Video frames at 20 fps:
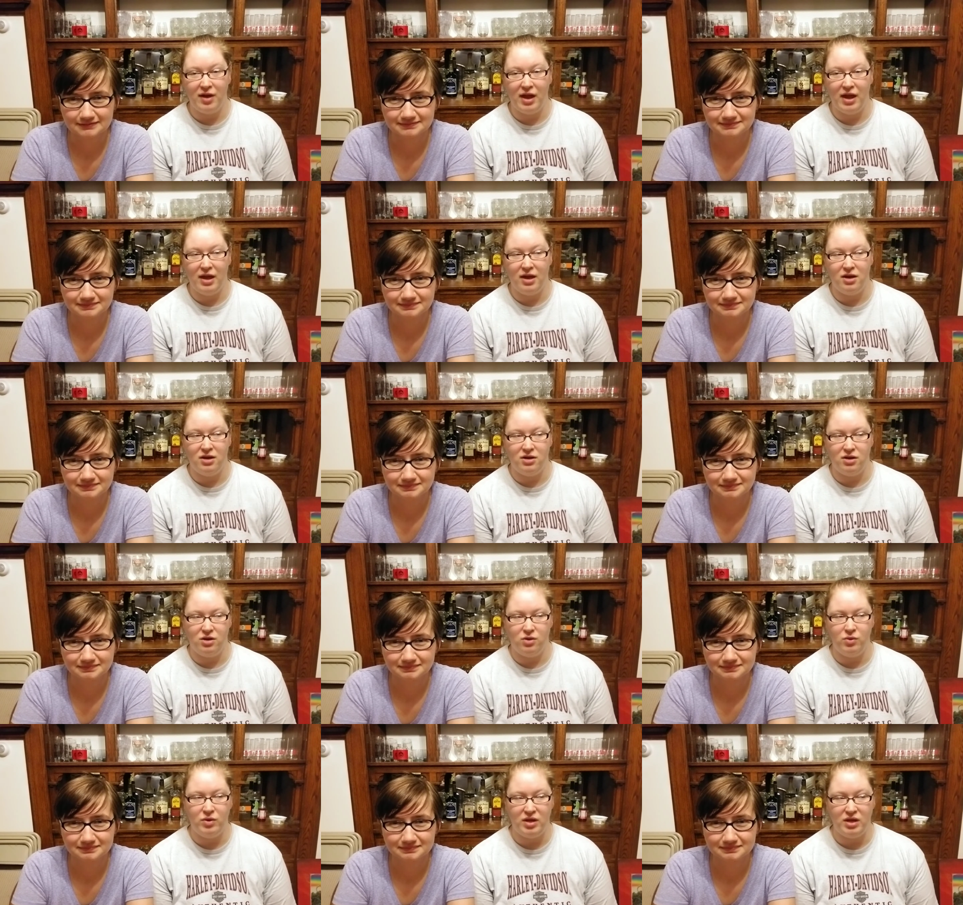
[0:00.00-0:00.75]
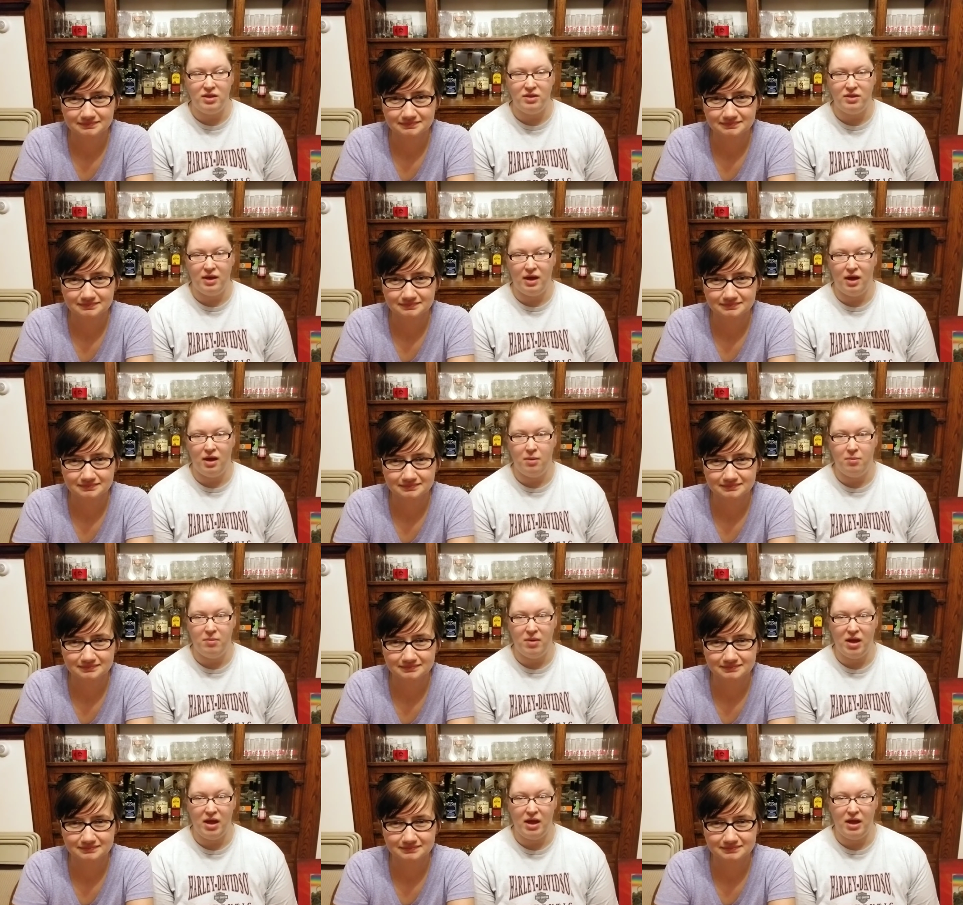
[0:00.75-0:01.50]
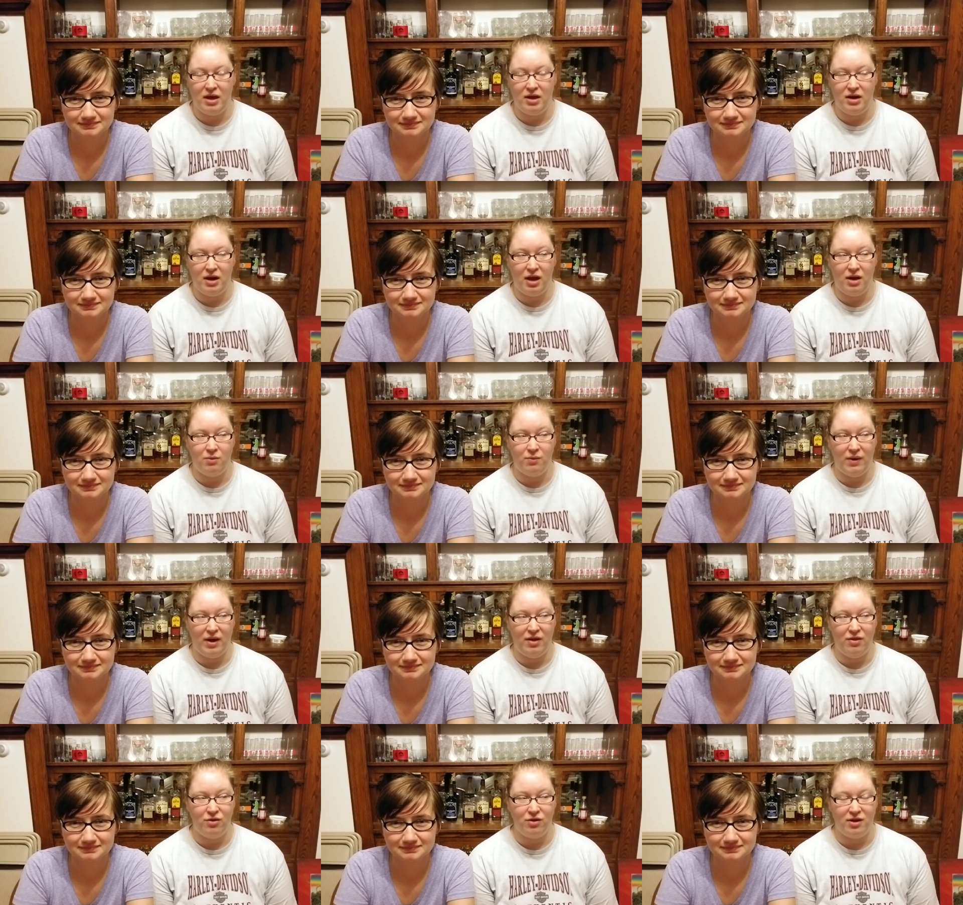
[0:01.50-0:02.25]
Speaker 1: and you need them and I'd
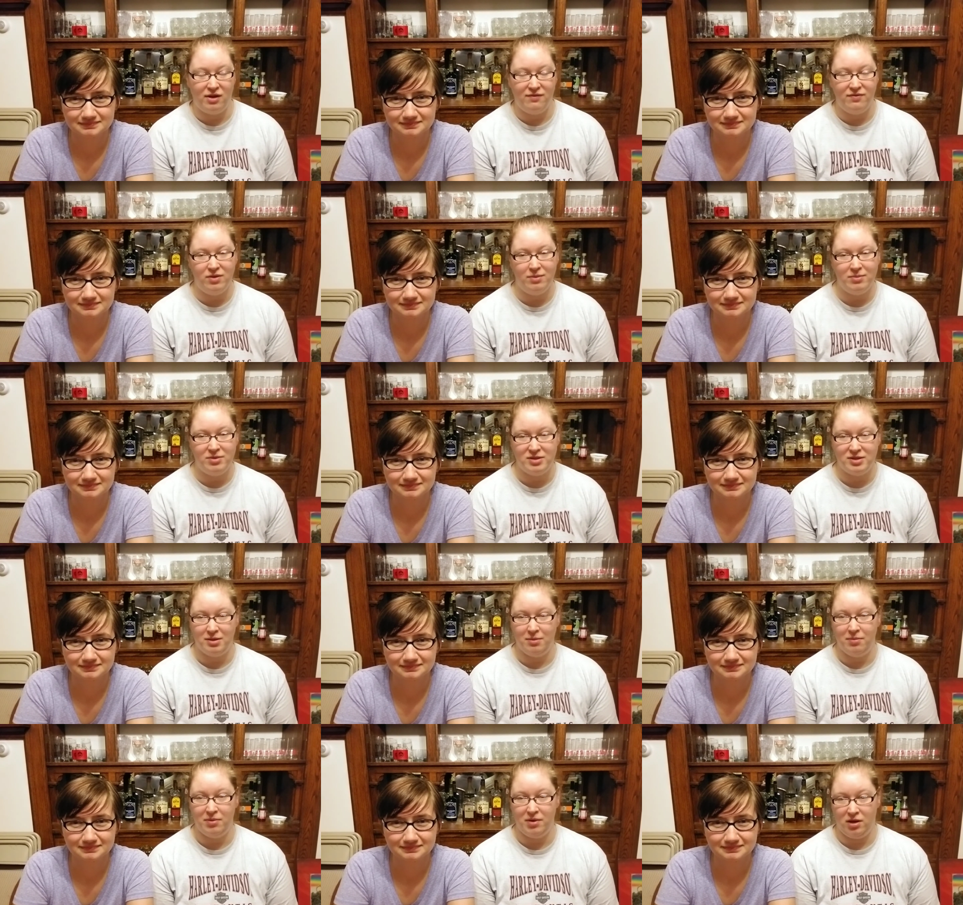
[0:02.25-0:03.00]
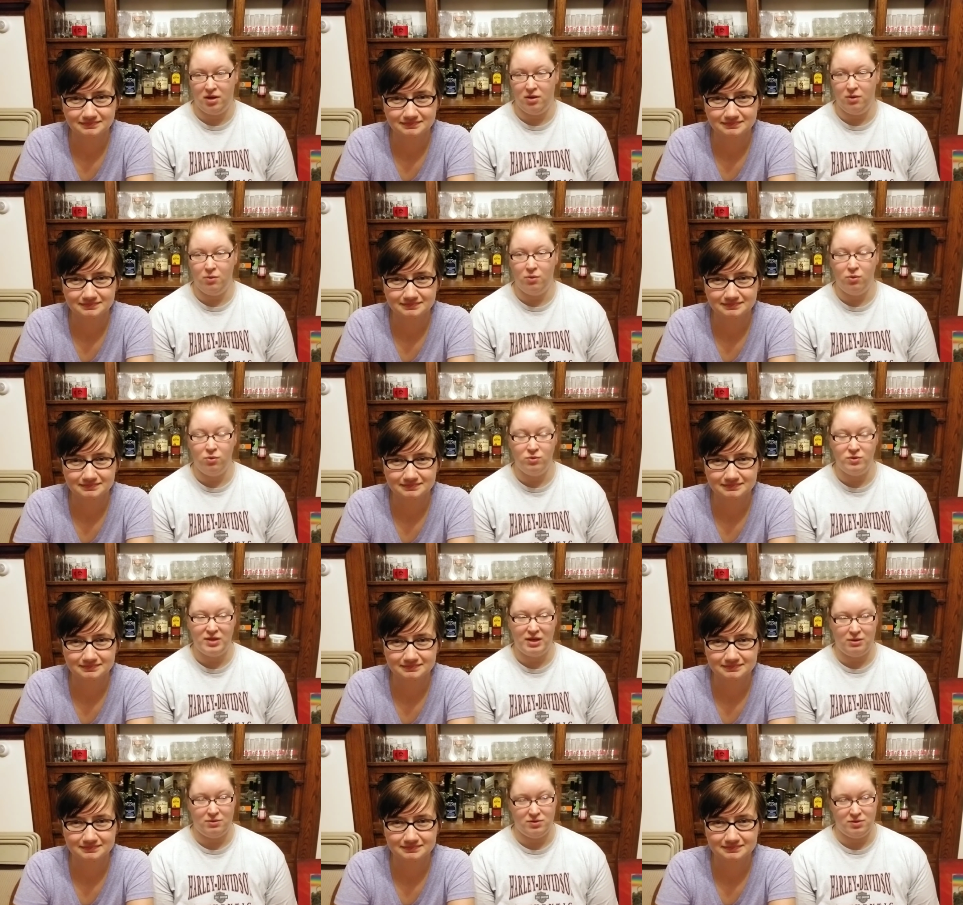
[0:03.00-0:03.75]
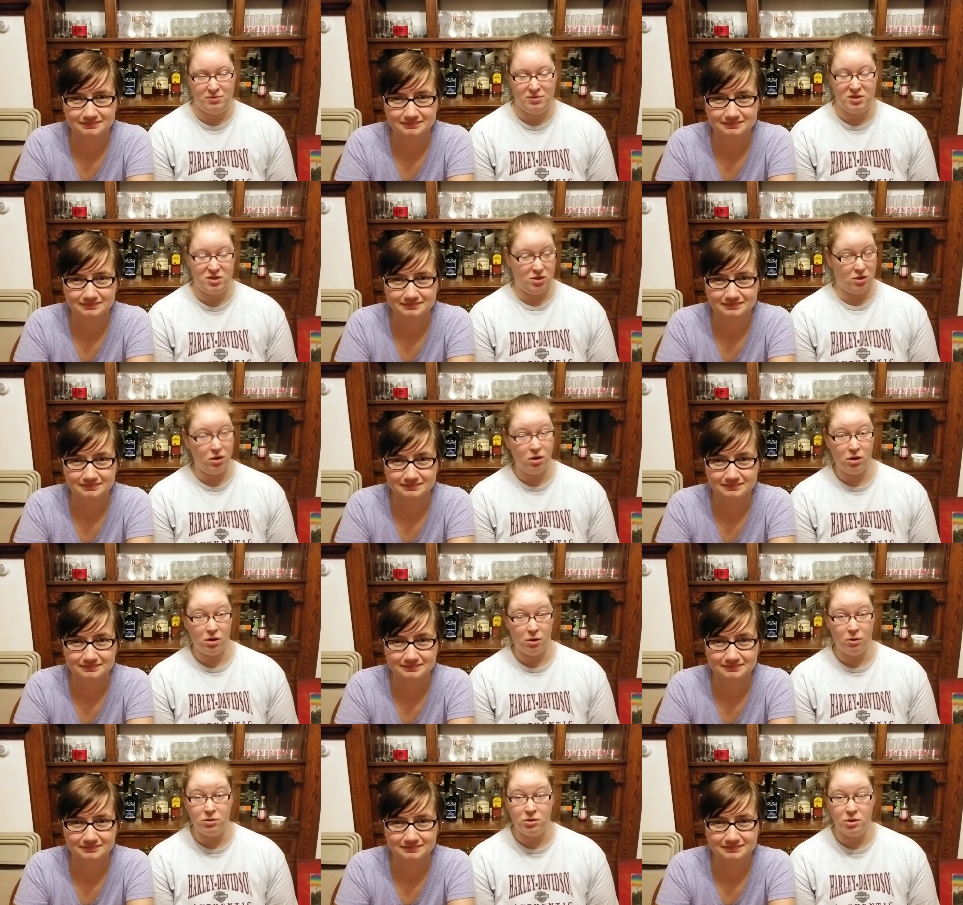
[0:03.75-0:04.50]
rather give them to somebody whose house I'm still going
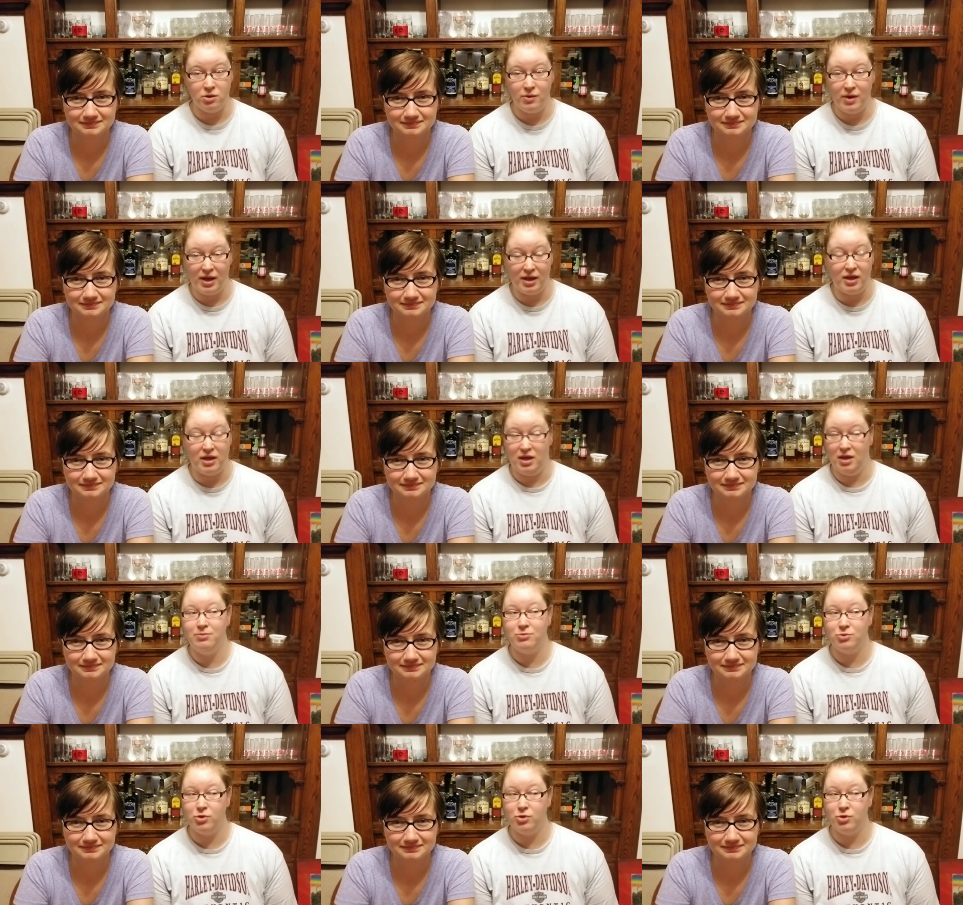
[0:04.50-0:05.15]
to go to and keep